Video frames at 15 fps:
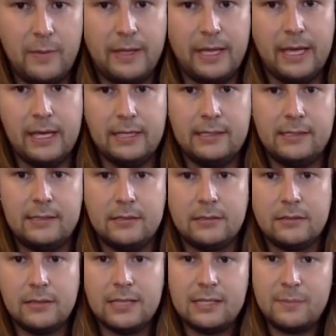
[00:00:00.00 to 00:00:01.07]
because
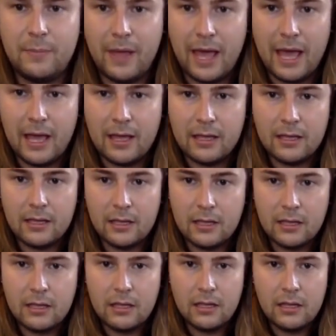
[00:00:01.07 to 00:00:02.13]
this bit,
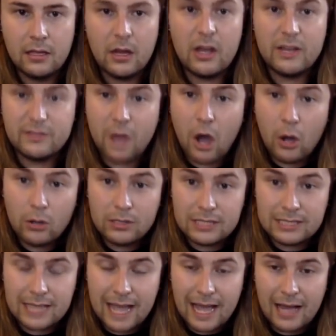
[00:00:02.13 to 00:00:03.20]
I have to hold it
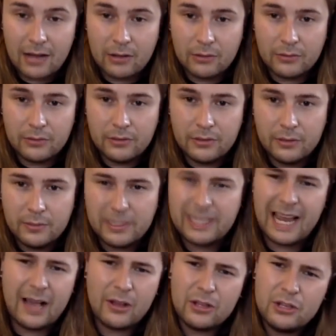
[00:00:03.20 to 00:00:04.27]
down. But then
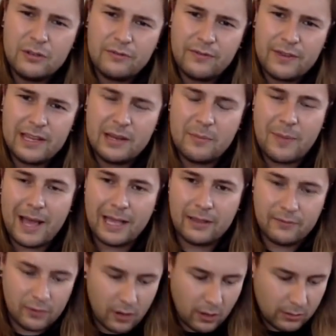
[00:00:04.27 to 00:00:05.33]
how can you feed it back if
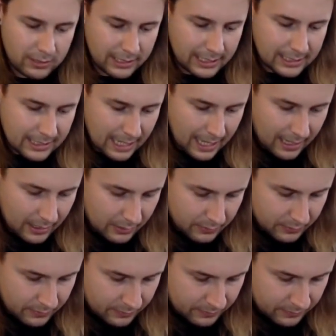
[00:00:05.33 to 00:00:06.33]
you're holding it down?